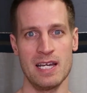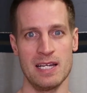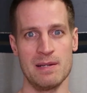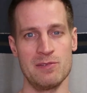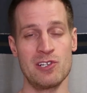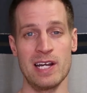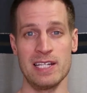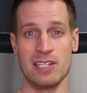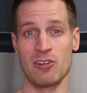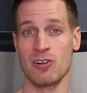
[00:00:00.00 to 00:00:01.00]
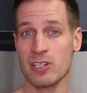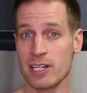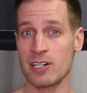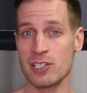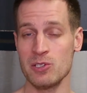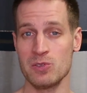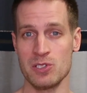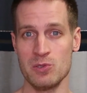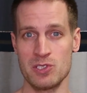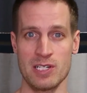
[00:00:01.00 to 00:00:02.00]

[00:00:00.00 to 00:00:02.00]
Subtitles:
The earlier you